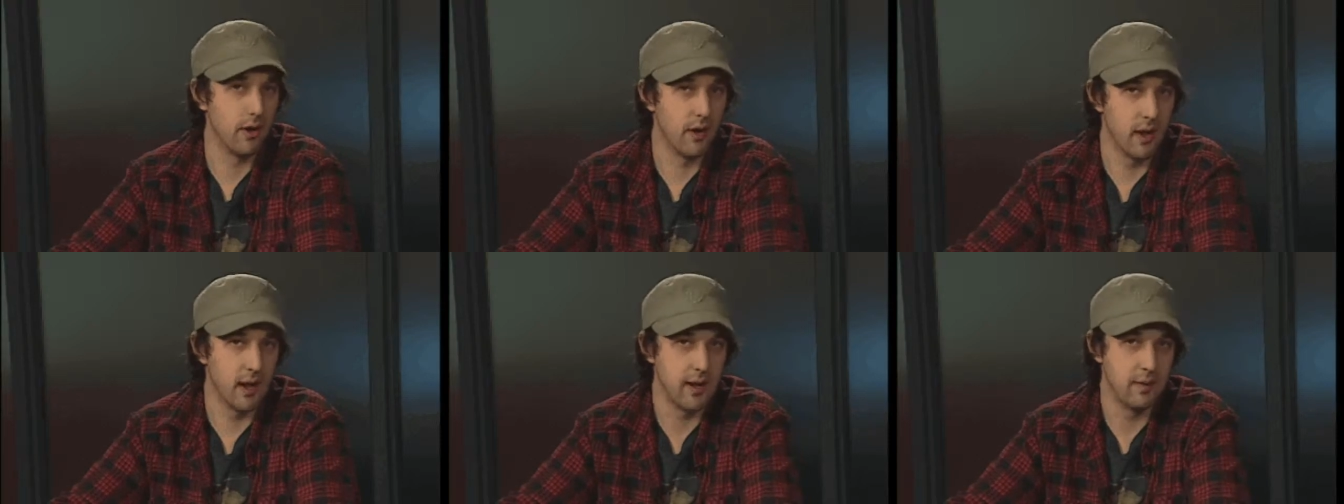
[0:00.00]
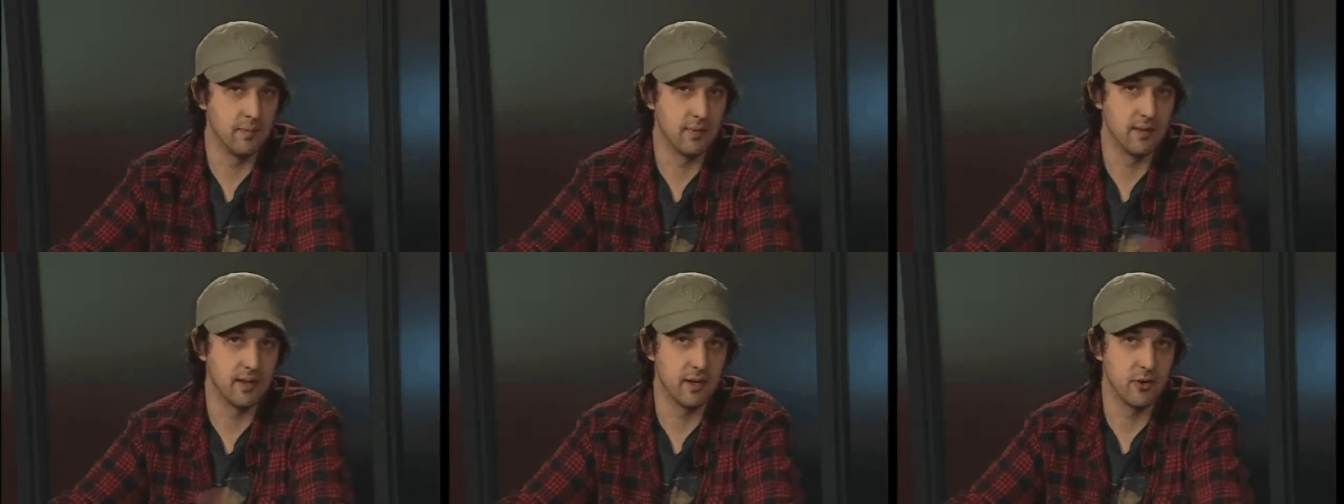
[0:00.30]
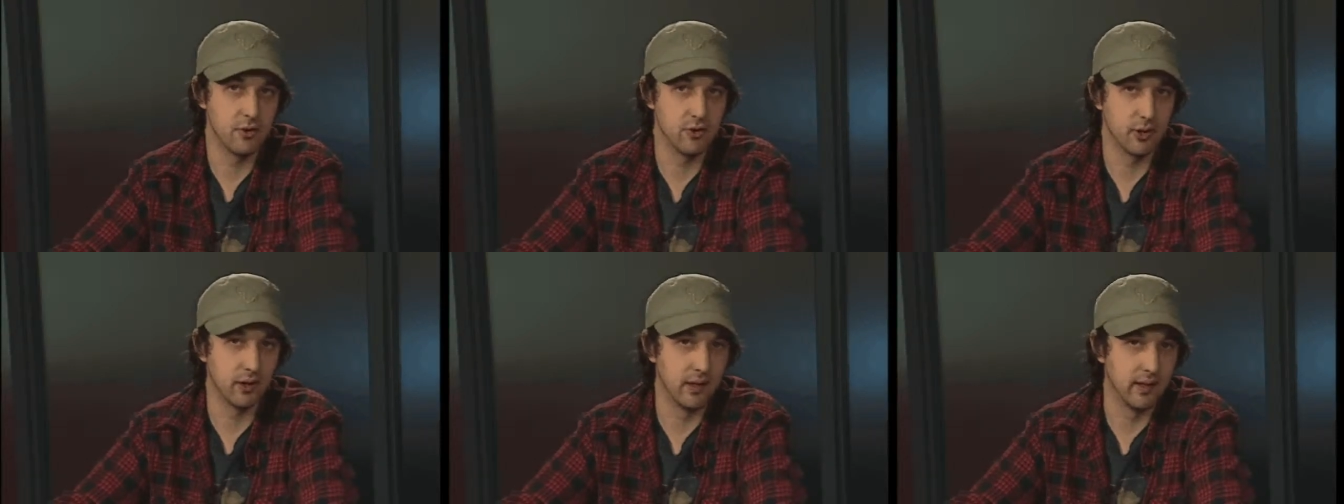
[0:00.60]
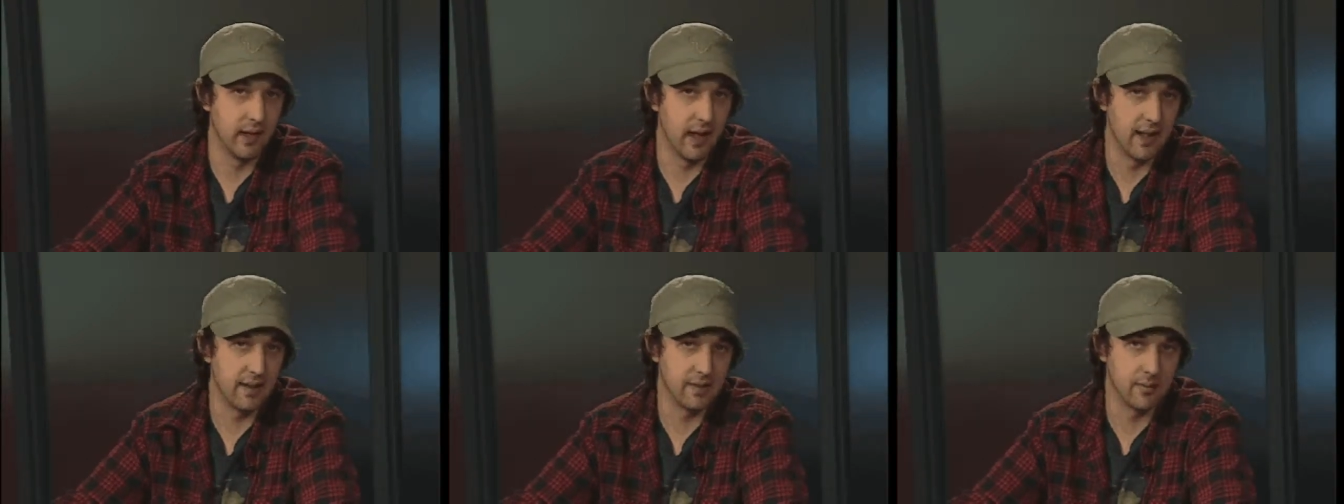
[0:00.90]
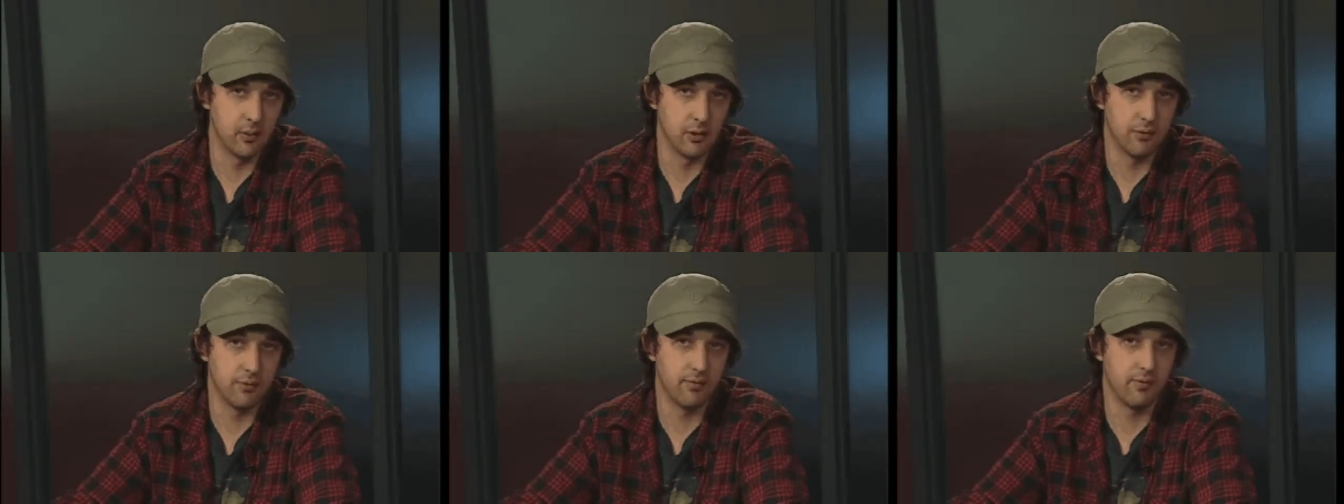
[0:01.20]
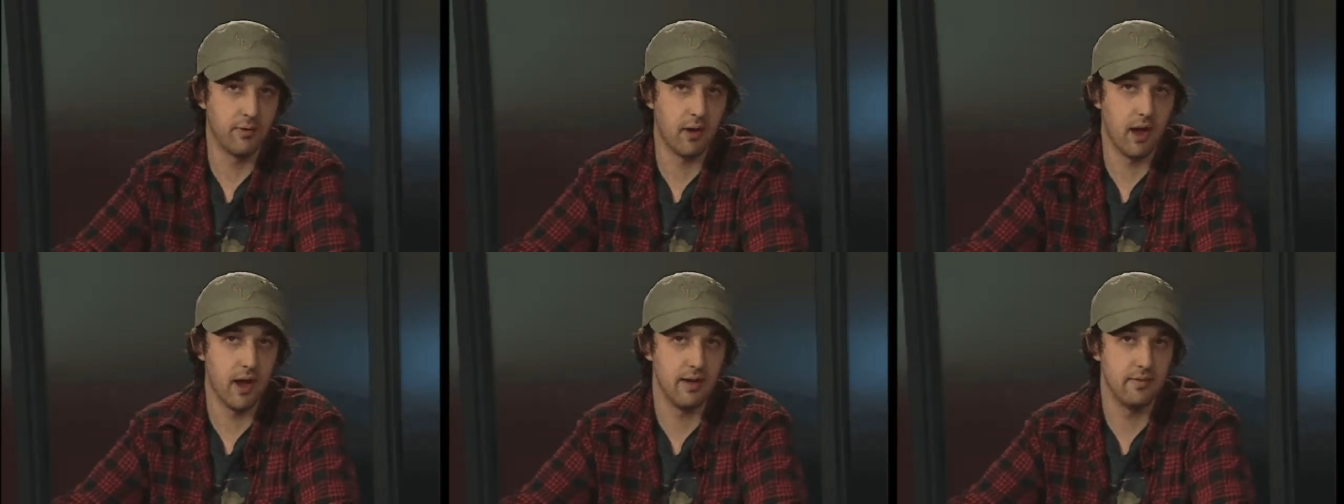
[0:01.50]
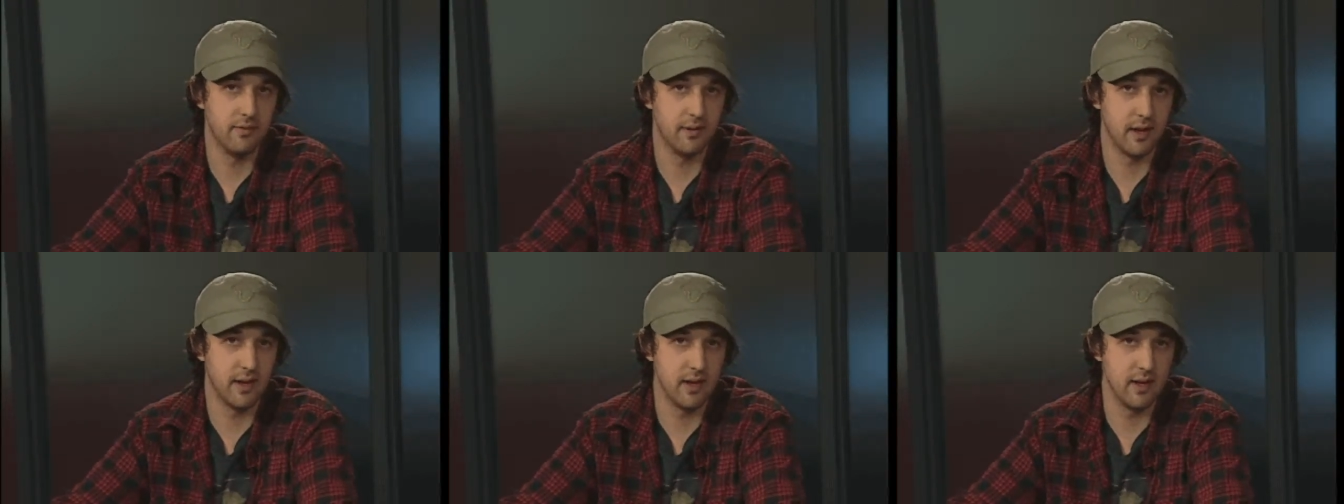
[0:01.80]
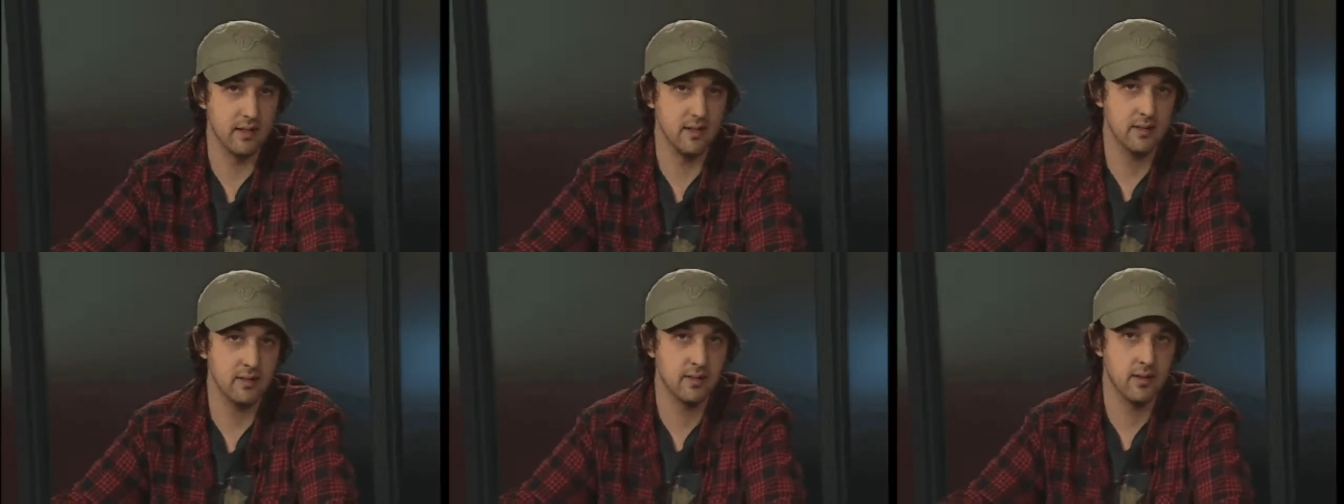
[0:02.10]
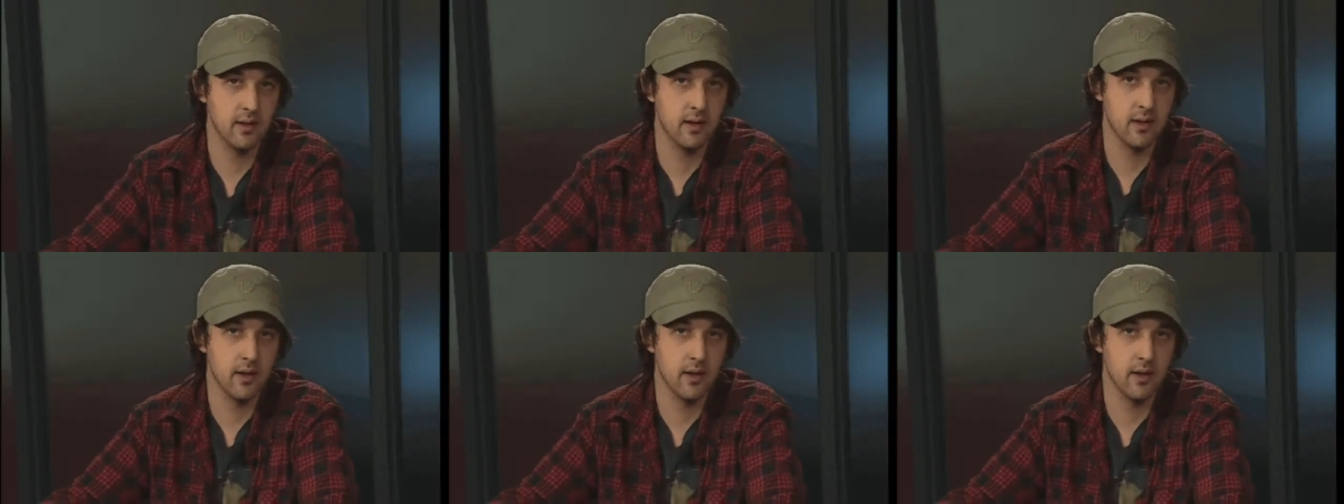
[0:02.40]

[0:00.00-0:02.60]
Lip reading: games. They usually last about 5 days,